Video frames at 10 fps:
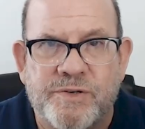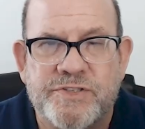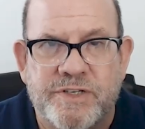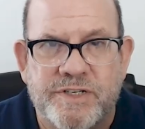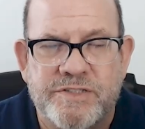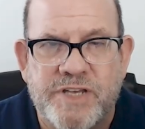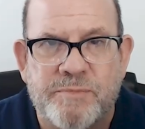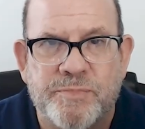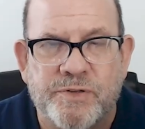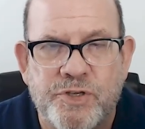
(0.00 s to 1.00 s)
Here's an
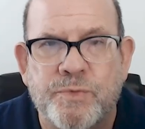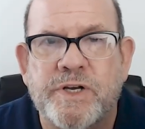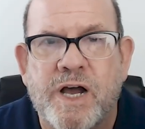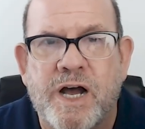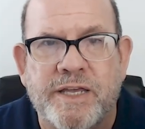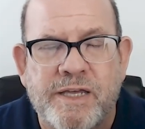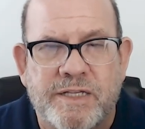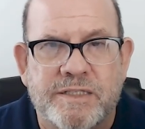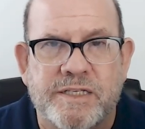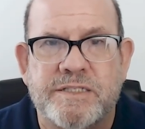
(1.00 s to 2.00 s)
example. You and
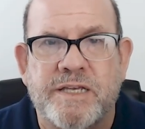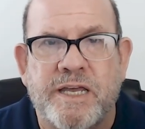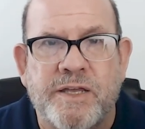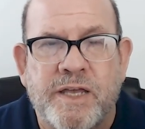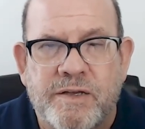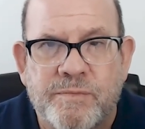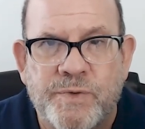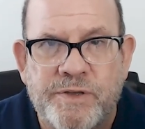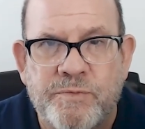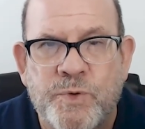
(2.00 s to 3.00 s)
I, let's say
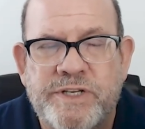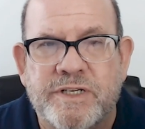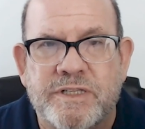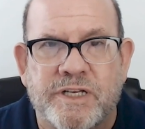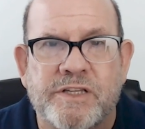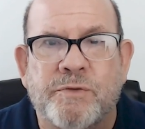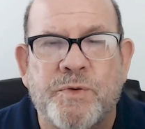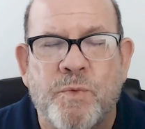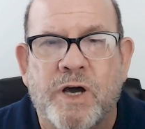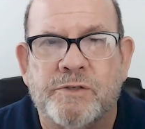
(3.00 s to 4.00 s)
we, we declare
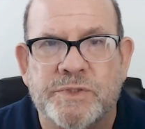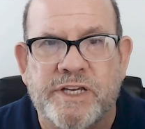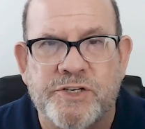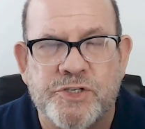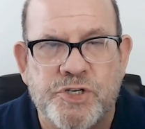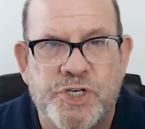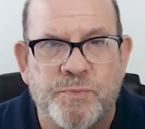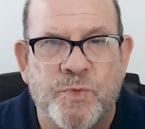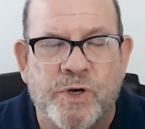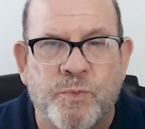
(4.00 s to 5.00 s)
that we want a
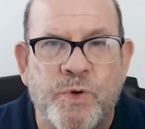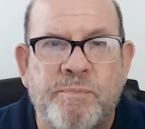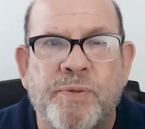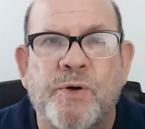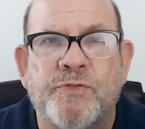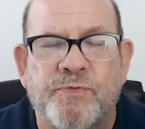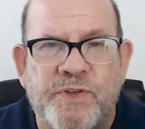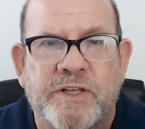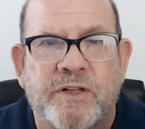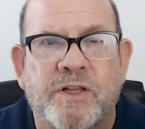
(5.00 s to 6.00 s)
relationship where we both
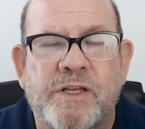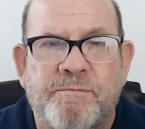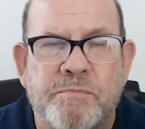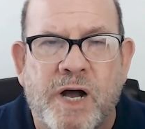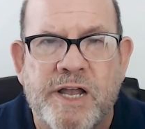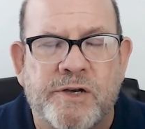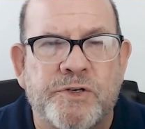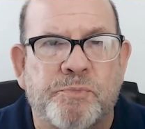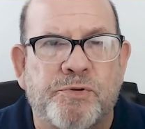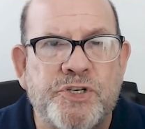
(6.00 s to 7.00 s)
feel
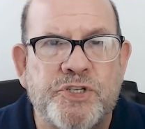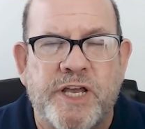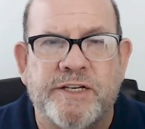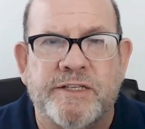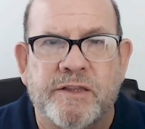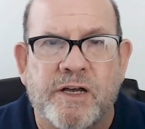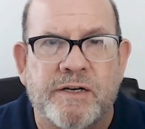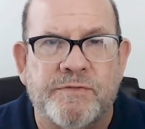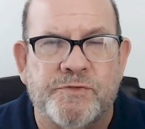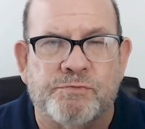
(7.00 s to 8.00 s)
admired, appreciated,
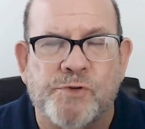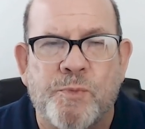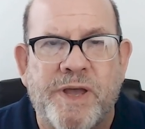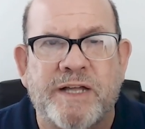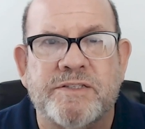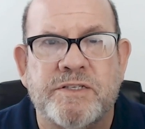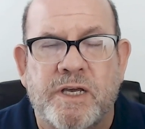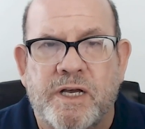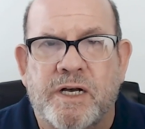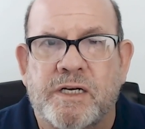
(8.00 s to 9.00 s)
loved, romanced,
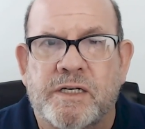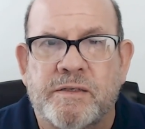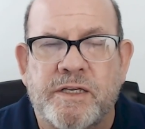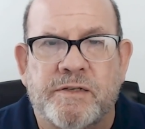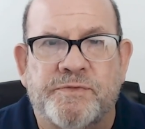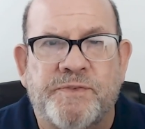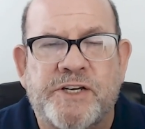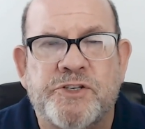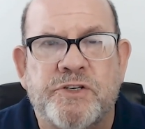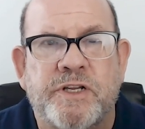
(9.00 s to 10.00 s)
uh,
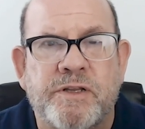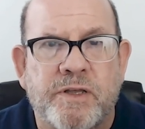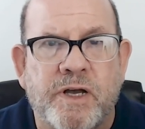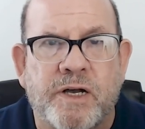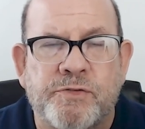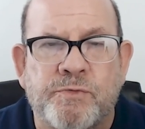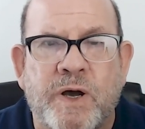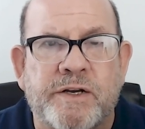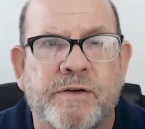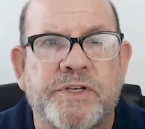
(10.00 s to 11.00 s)
affectionate uh,
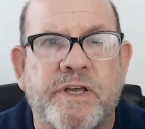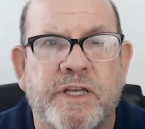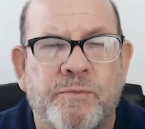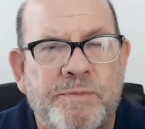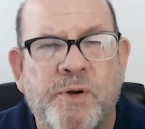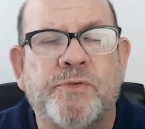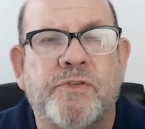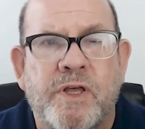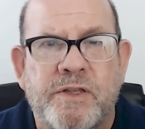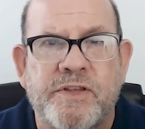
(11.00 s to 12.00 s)
throughout every day. We
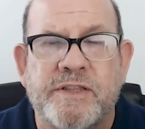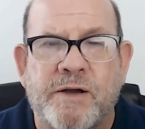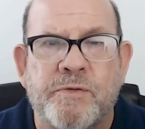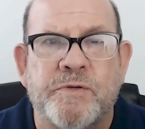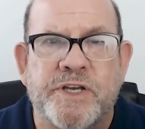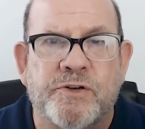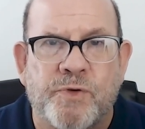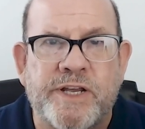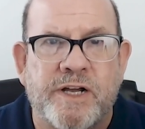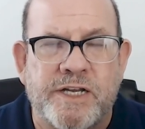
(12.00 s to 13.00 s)
both think that would be a
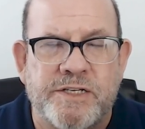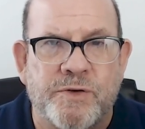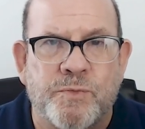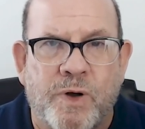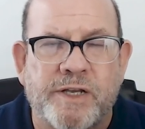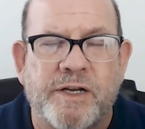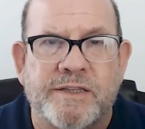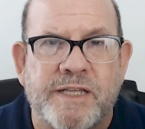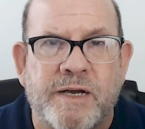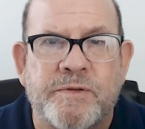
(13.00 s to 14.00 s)
great idea. Why
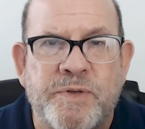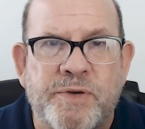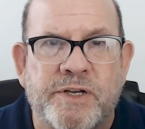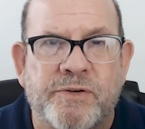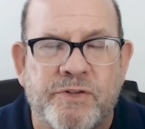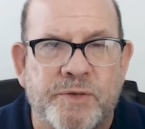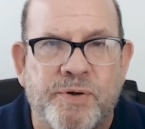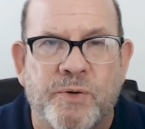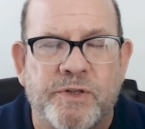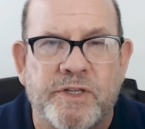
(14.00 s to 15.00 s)
not? That would be better than a
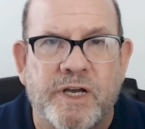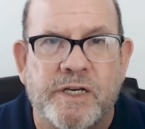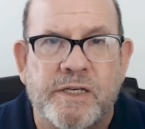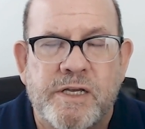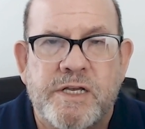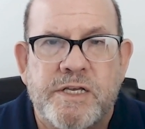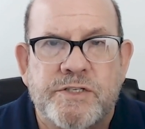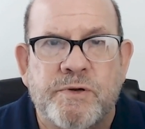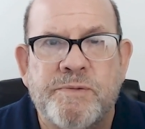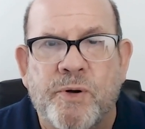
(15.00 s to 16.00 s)
poke in the eye.
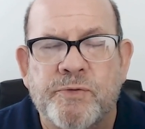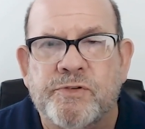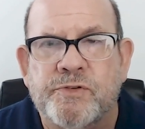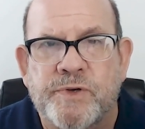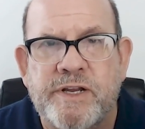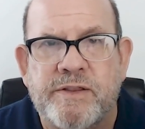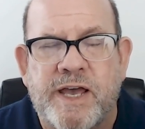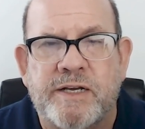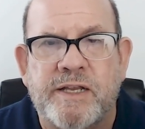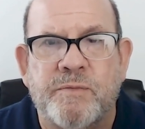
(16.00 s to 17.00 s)
So we both agree to
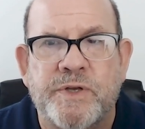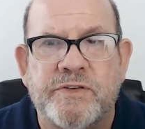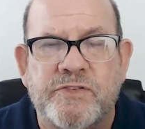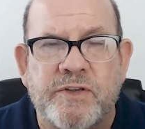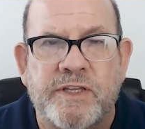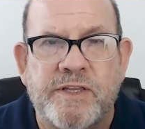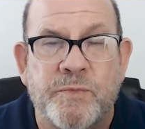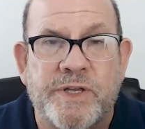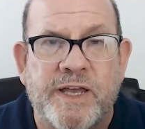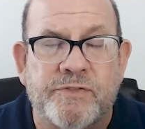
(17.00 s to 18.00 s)
that, and we and
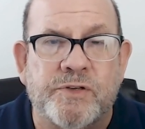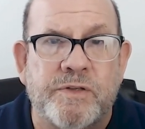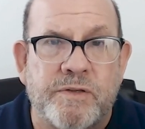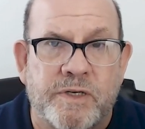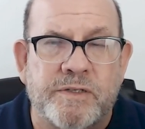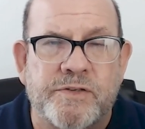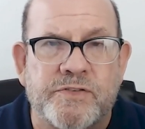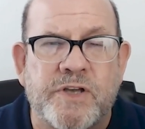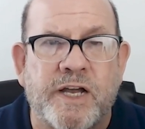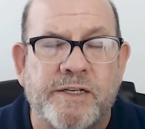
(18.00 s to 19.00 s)
then we have to uh,
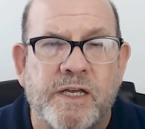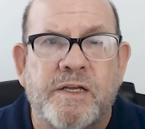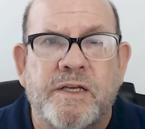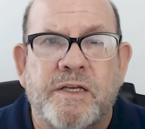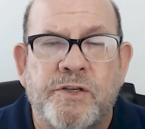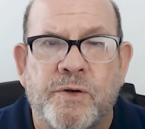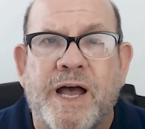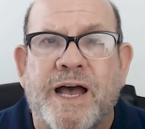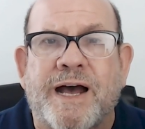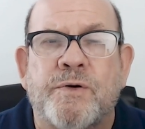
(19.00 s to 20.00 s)
decide, you
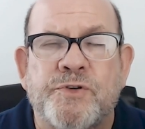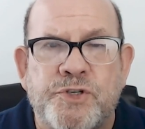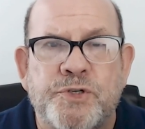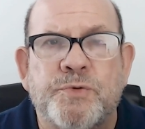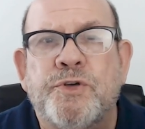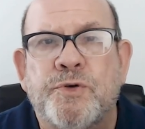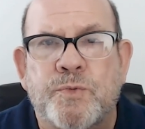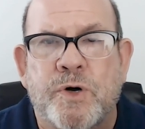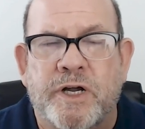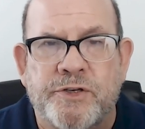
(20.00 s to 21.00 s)
know, how do
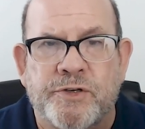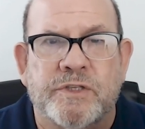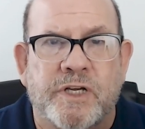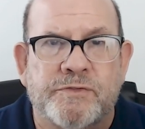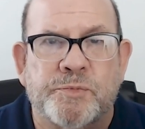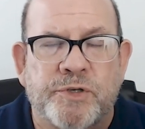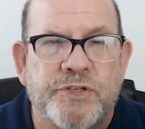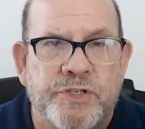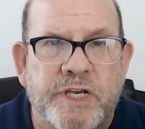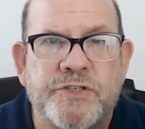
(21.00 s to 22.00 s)
you want your love,
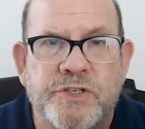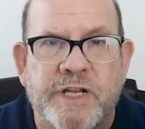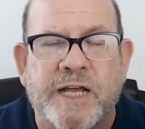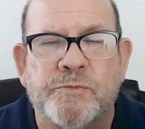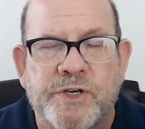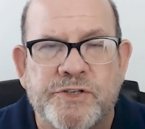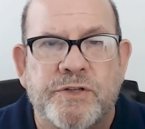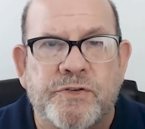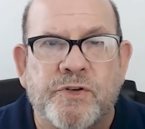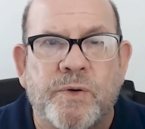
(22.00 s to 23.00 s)
appreciation,
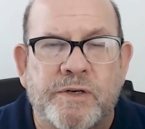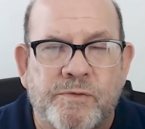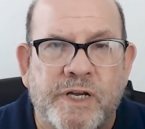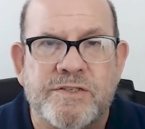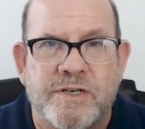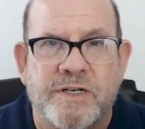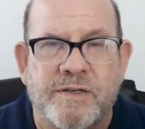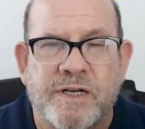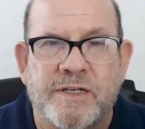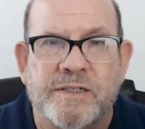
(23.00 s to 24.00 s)
admiration, and so on. It's
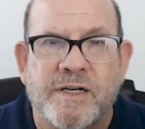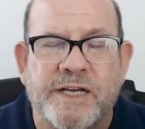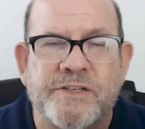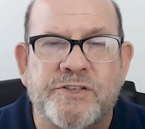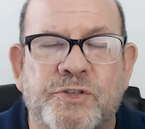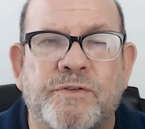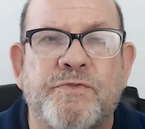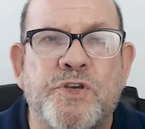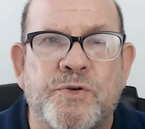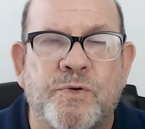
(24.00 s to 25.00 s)
uh, uh,
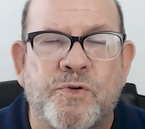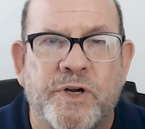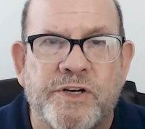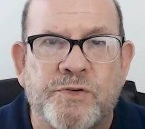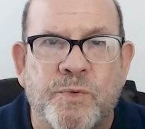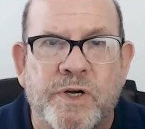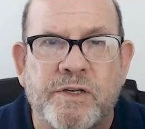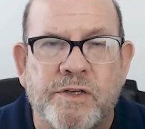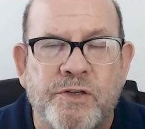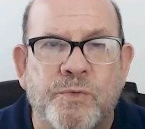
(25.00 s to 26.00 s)
serve you according to
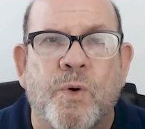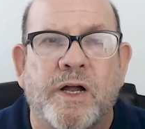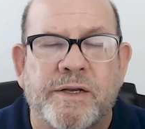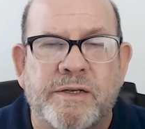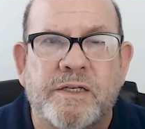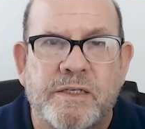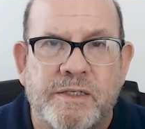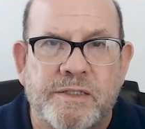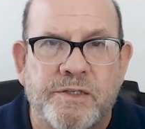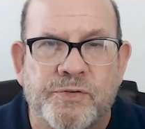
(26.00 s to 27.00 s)
what you want.
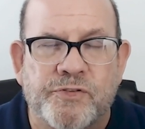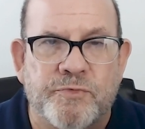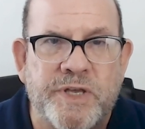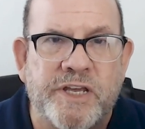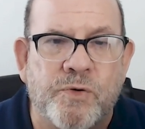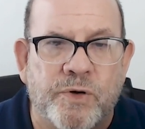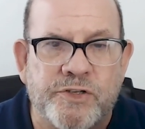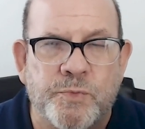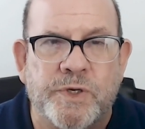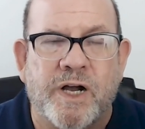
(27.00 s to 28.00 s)
You serve me
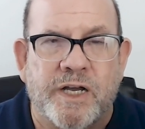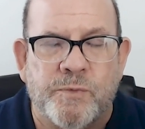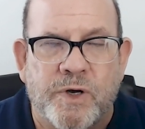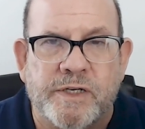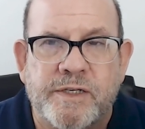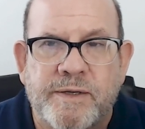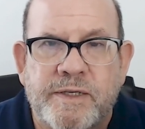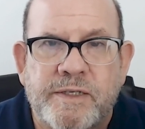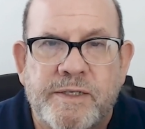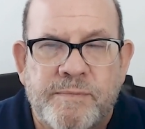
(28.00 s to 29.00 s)
according to what I want.
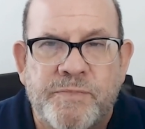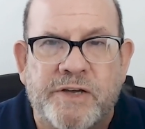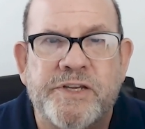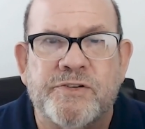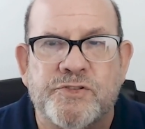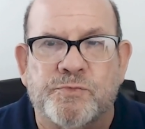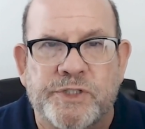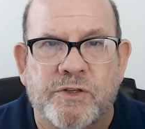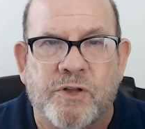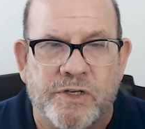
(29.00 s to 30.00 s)
Now, here's
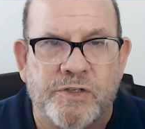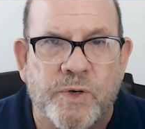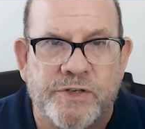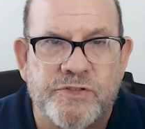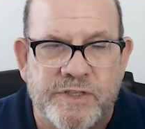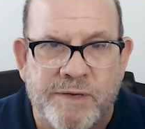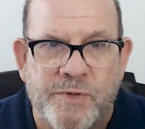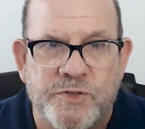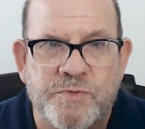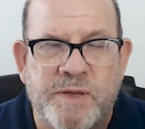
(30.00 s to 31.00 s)
the real hard question
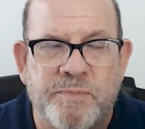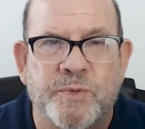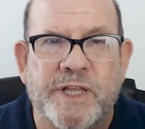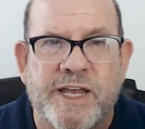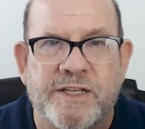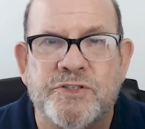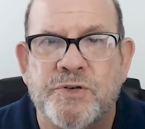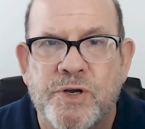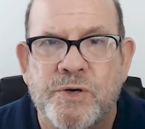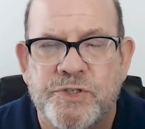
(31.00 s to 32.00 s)
that most people will
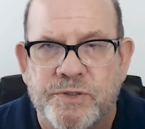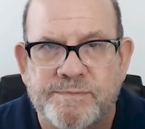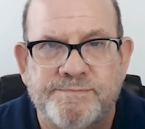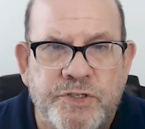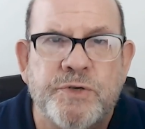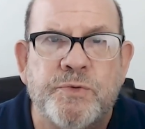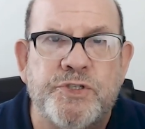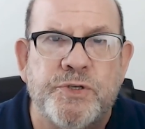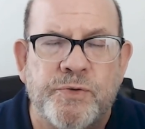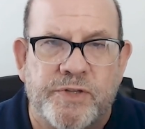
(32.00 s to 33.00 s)
answer no to. Do you
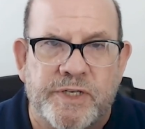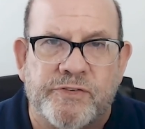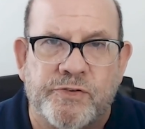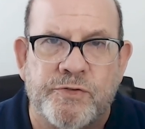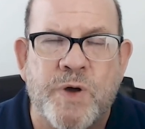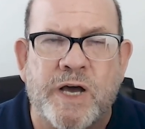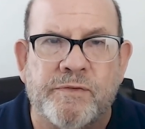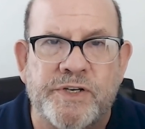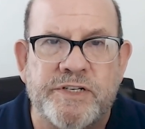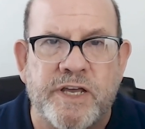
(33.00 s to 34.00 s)
do this
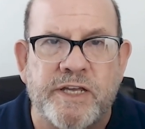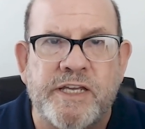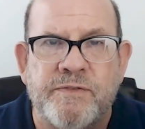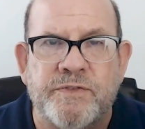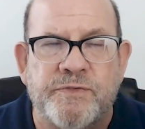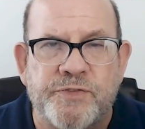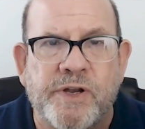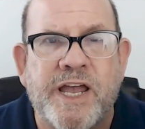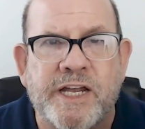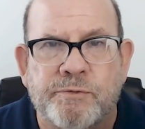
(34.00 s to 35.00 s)
throughout every day, even if
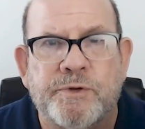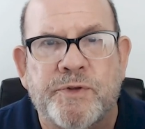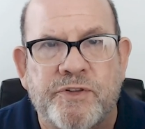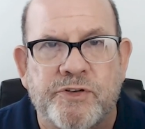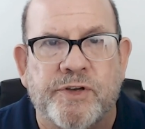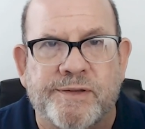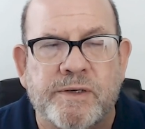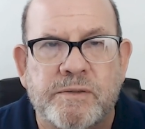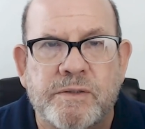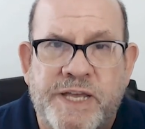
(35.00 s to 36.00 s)
you're angry with each
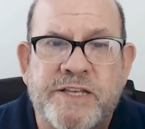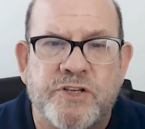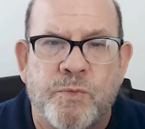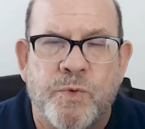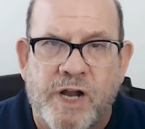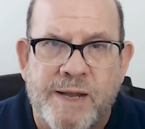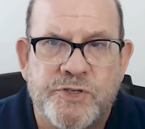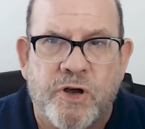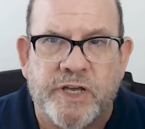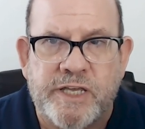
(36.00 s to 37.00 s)
other? Based on what
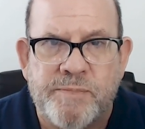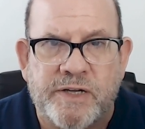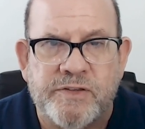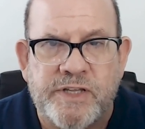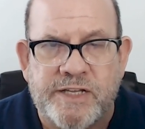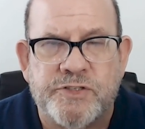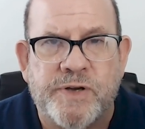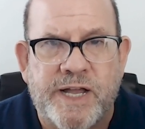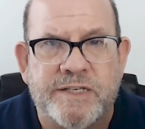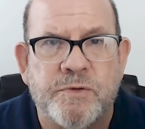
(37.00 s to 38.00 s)
I'm talking about, the
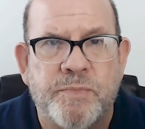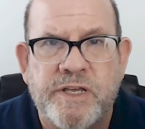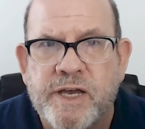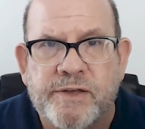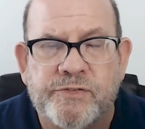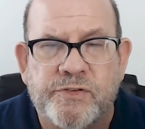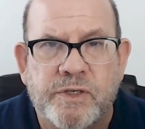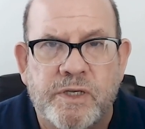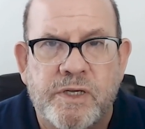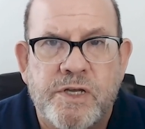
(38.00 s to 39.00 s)
answer has to be yes.